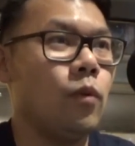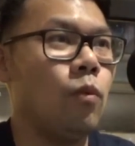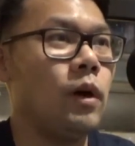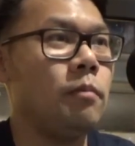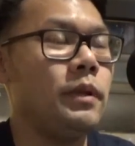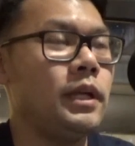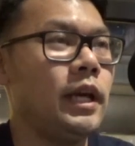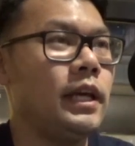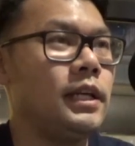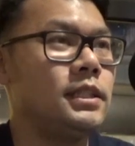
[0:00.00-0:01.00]
one
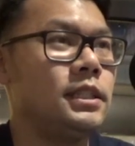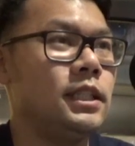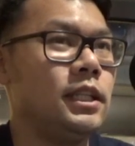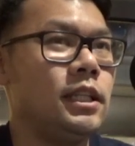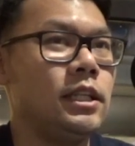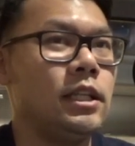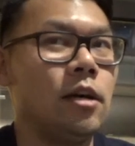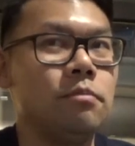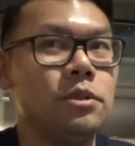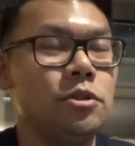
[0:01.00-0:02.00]
PA can see
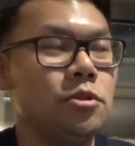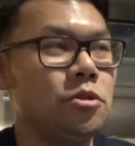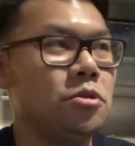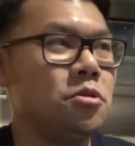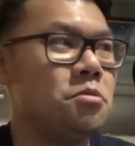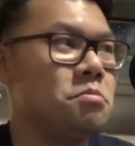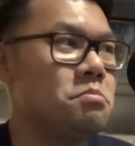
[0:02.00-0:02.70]
up to